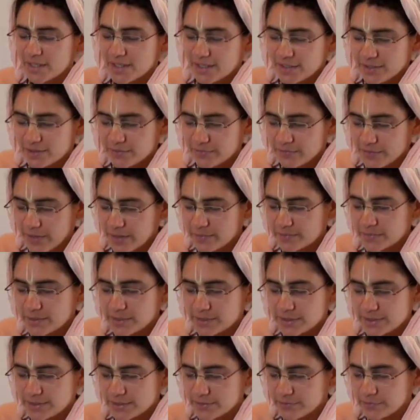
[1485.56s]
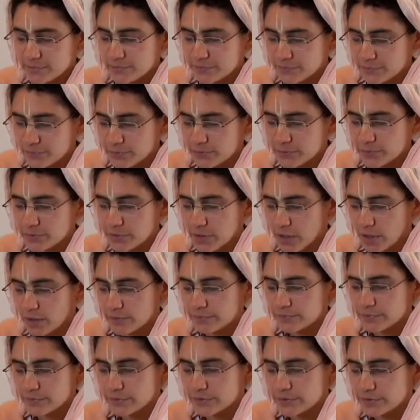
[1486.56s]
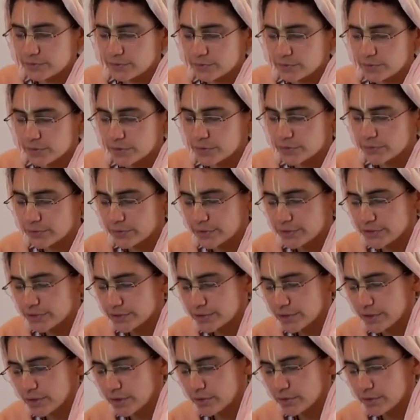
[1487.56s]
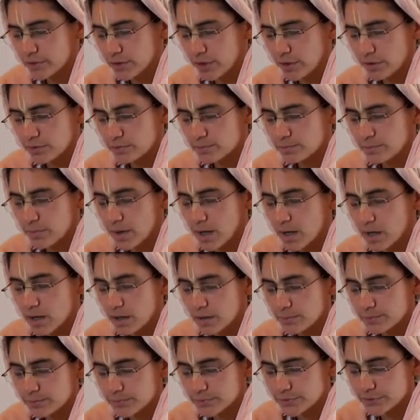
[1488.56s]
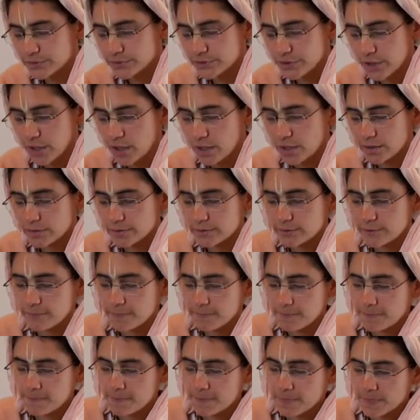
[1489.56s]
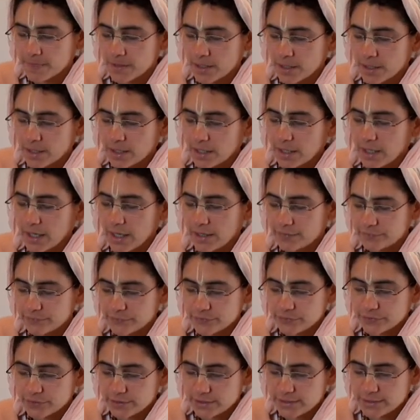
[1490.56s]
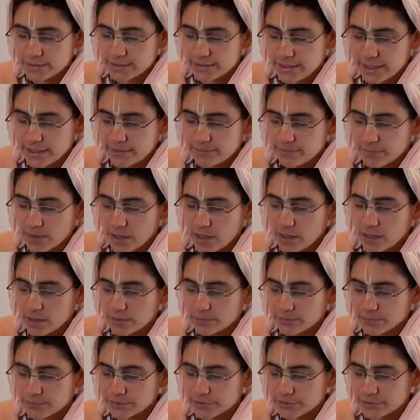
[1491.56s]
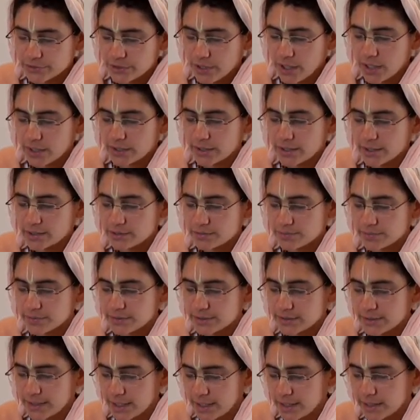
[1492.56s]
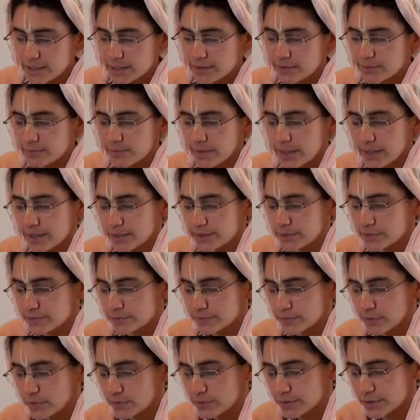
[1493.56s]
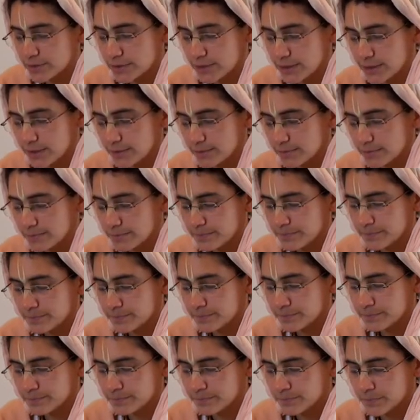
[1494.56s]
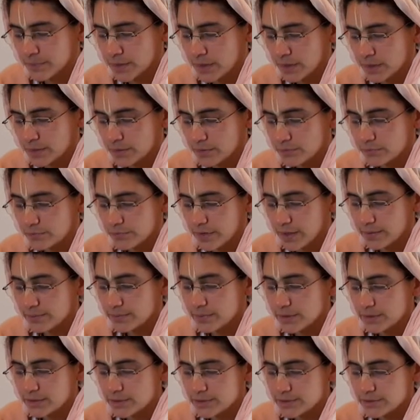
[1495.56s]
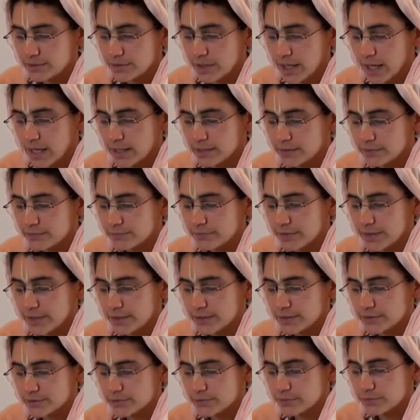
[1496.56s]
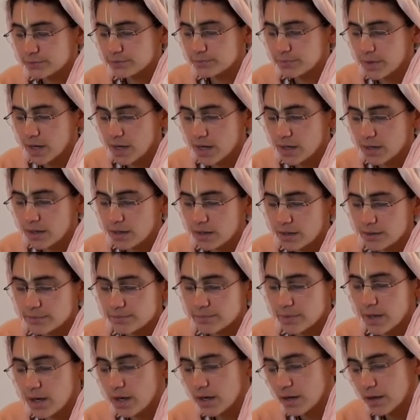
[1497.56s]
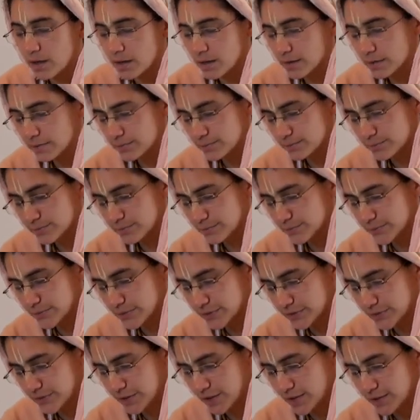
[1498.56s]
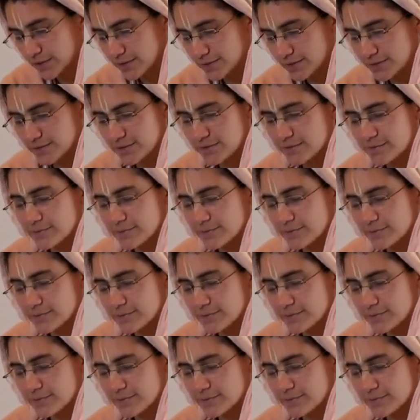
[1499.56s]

The remnants of food offered to Lord Krishna are called Mahaprasad. After this same Mahaprasad has been taken by a devotee, the remnants are elevated to Maha-Maha-Prasad.